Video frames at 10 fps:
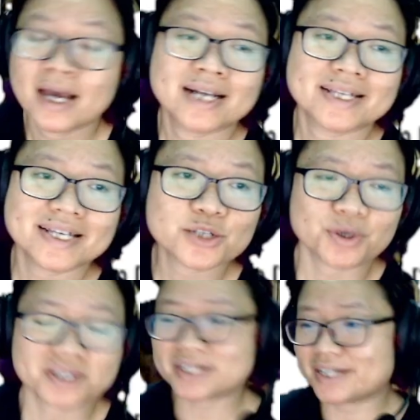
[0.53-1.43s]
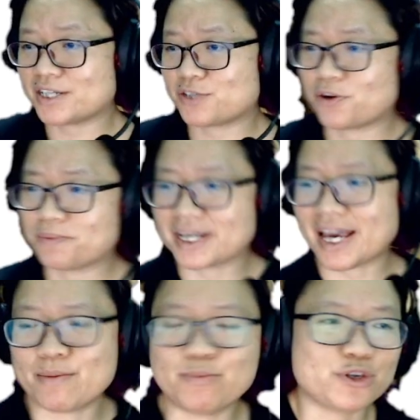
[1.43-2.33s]
This question is from the
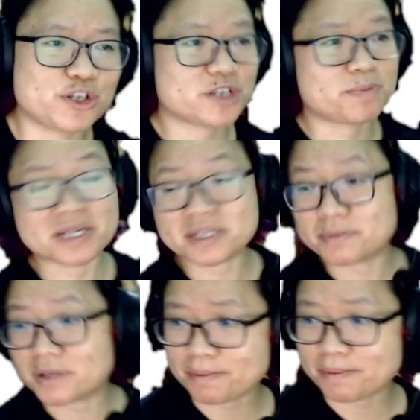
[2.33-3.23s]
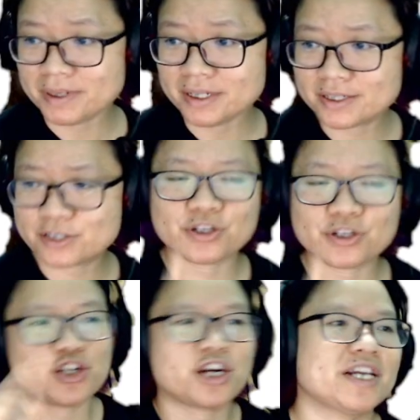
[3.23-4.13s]
Cambridge specimen paper, so let's
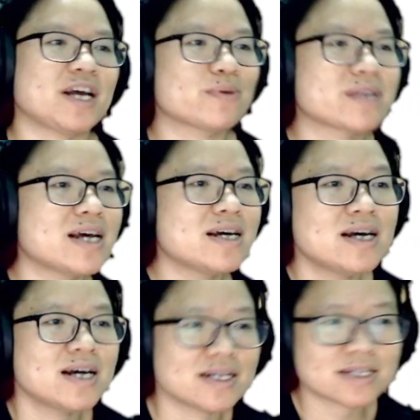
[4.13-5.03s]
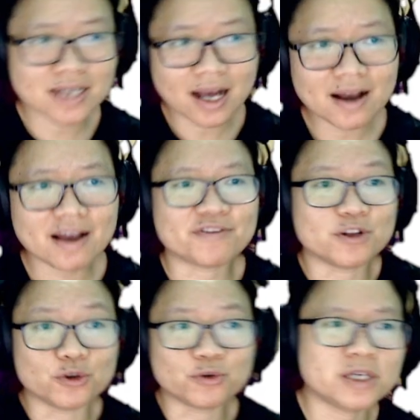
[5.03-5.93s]
check it out. A star have a
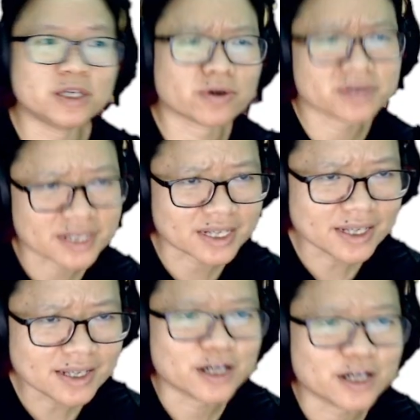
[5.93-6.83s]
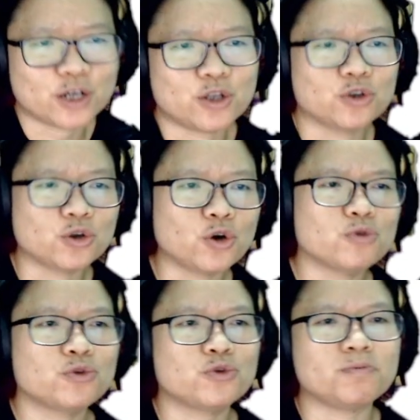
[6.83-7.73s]
luminosity
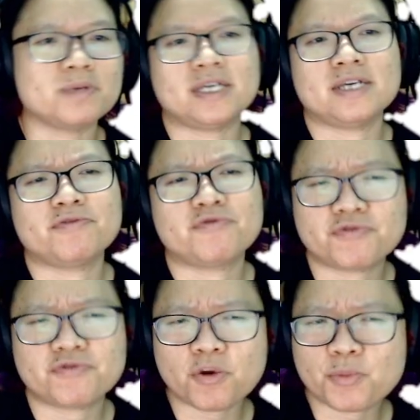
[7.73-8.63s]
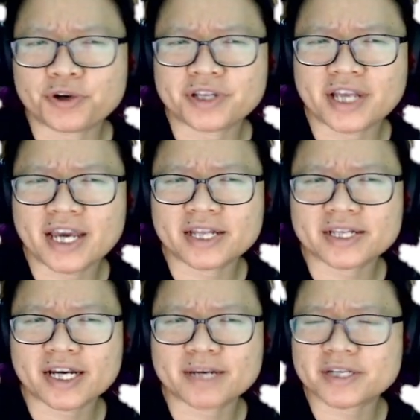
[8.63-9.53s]
known to be 4.8
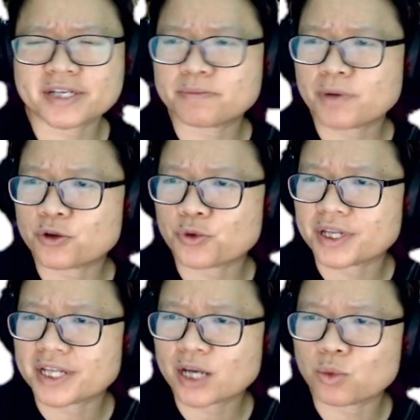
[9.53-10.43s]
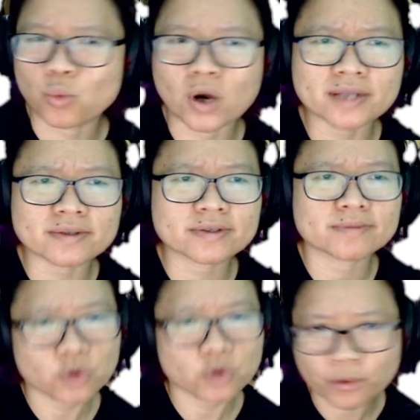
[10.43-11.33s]
times 10 to the power 29 watt.
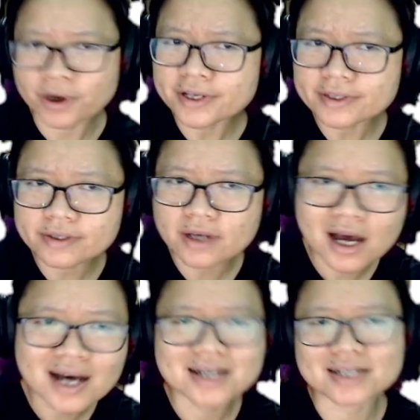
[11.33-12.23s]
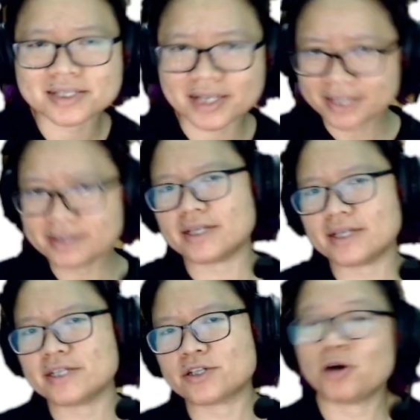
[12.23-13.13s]
All right. A
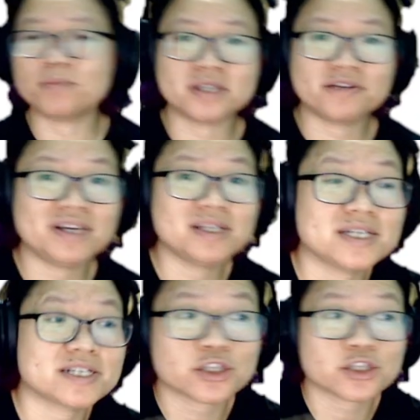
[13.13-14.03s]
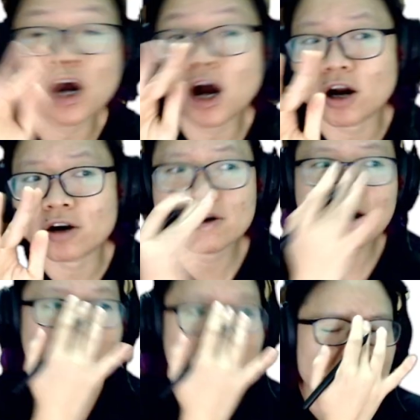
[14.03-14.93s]
scientist observing this star
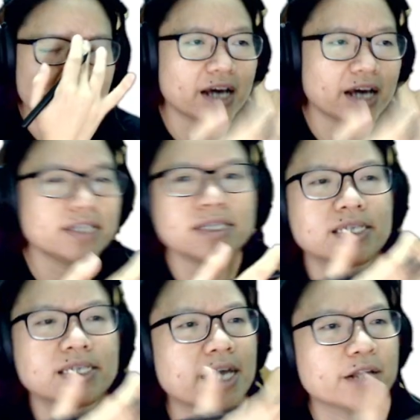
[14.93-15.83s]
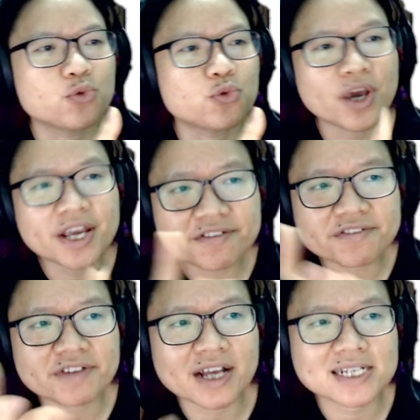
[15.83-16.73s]
finds that the radiant
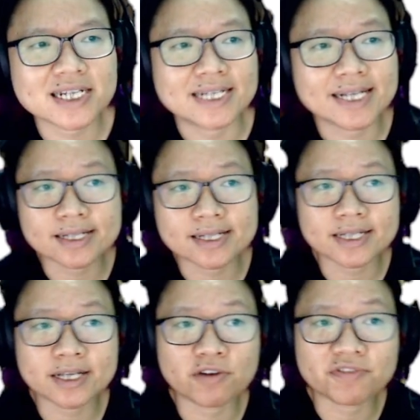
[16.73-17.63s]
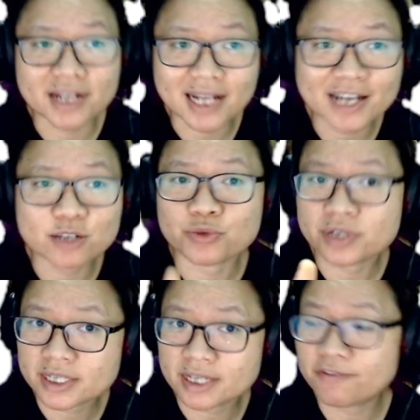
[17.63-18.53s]
flux intensity of light
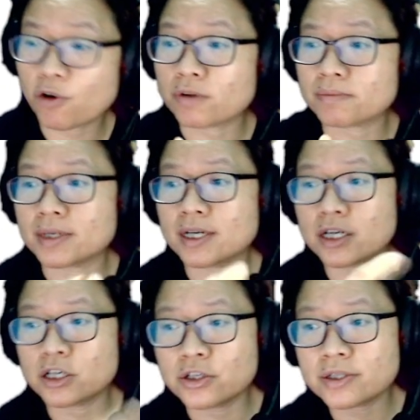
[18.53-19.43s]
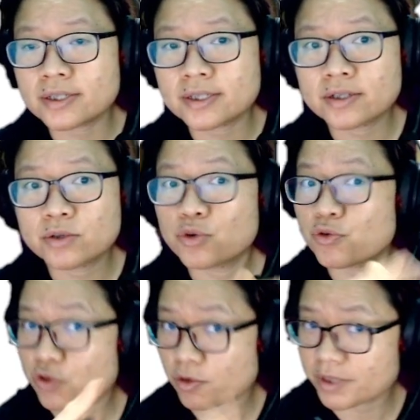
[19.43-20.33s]
received on Earth
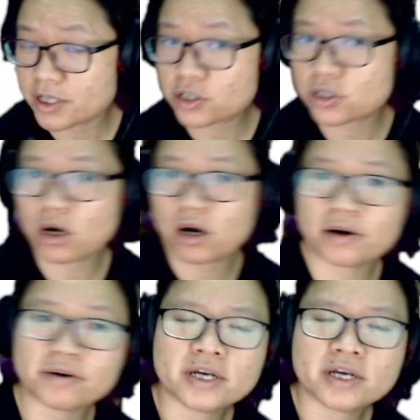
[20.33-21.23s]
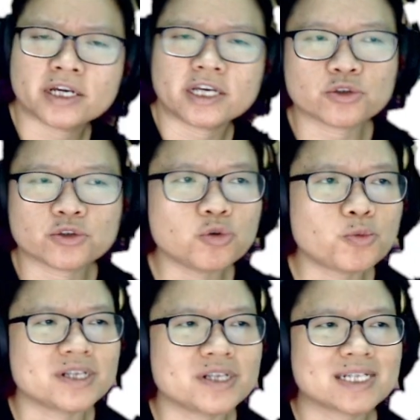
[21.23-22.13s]
from this star is
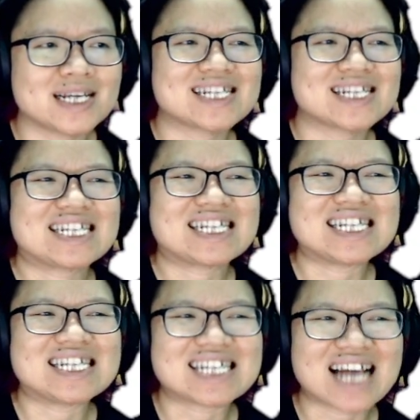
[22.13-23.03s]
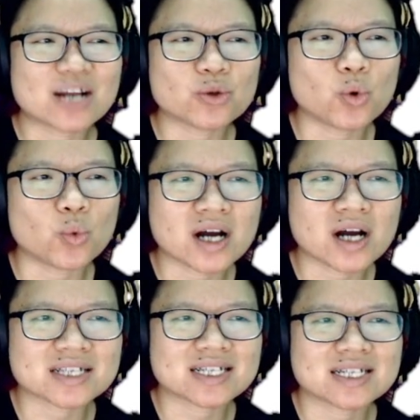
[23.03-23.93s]
2.6
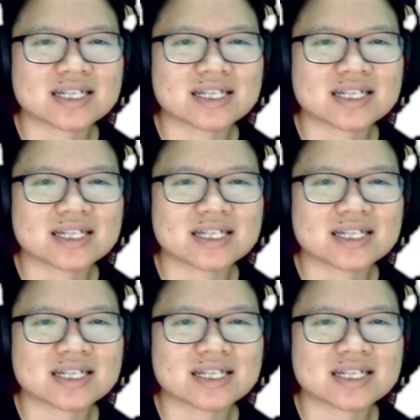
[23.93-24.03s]
nanowatt